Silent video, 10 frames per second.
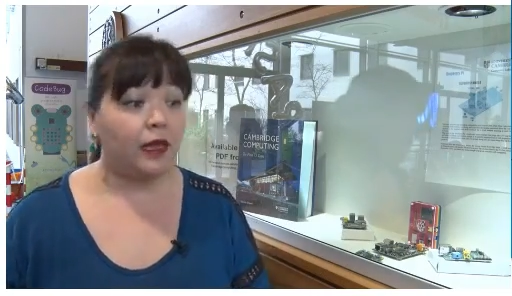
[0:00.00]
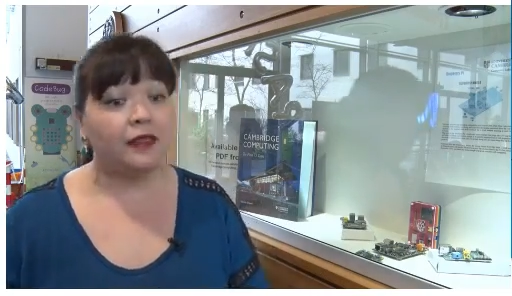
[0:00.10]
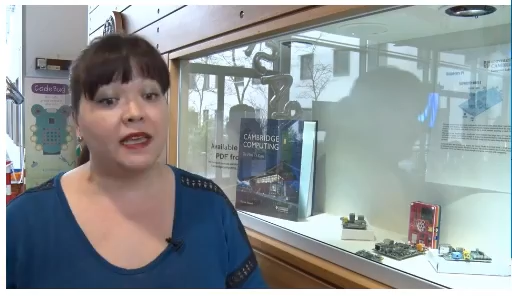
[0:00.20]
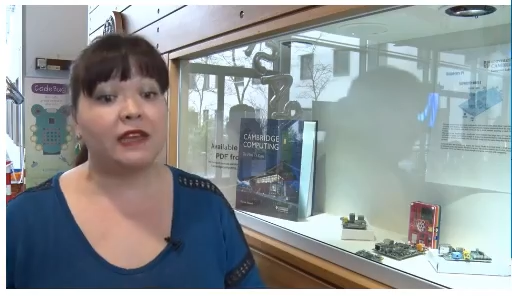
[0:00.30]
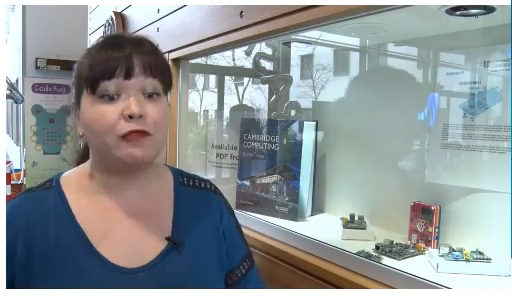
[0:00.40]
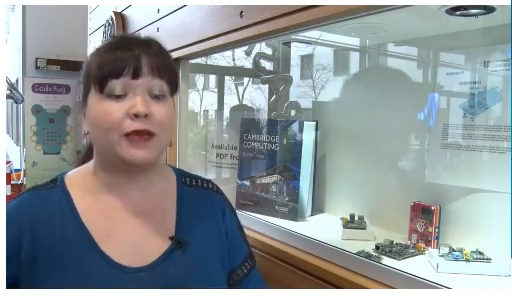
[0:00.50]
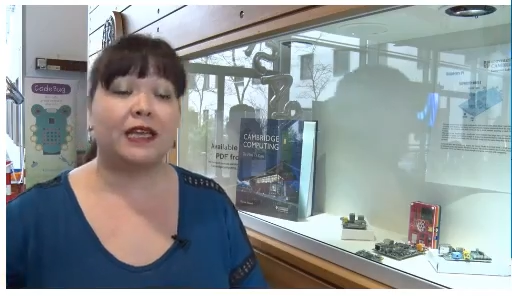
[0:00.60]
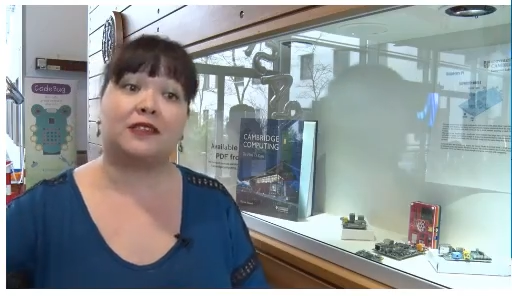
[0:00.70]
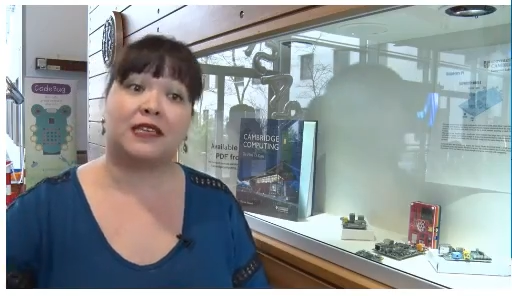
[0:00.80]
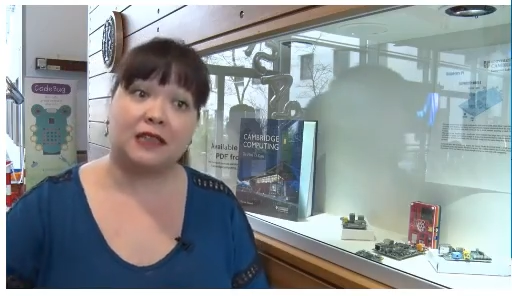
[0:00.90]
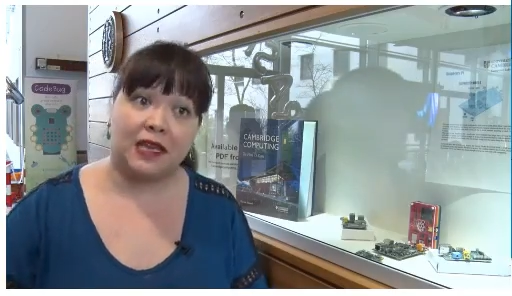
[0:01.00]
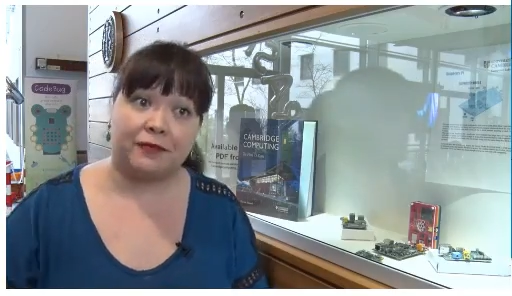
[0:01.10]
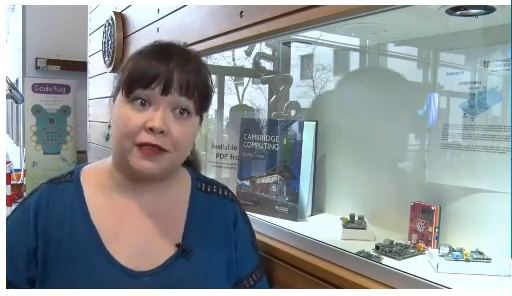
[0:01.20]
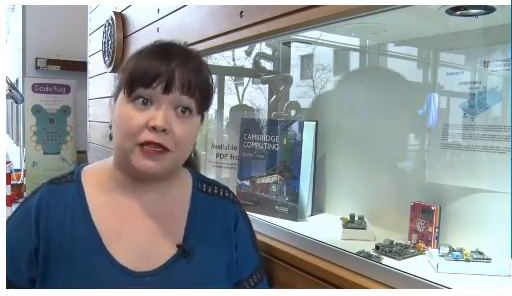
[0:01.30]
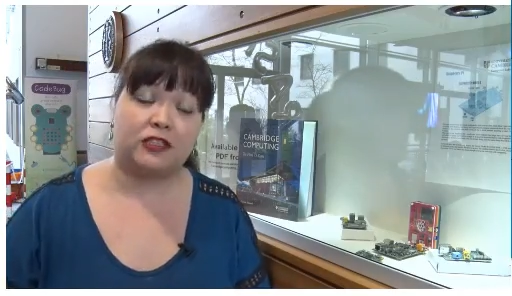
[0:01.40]
and then everybody else in
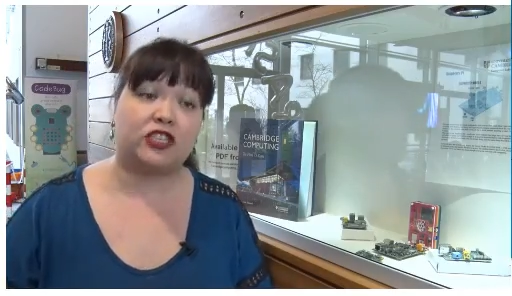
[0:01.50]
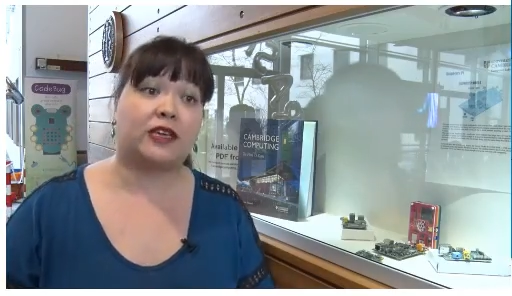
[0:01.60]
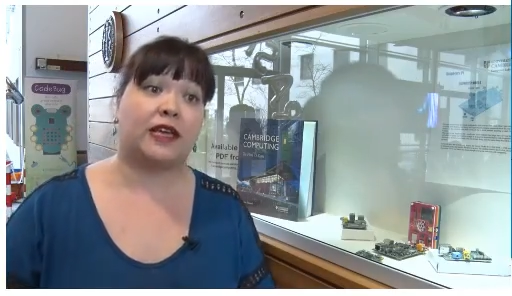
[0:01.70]
that village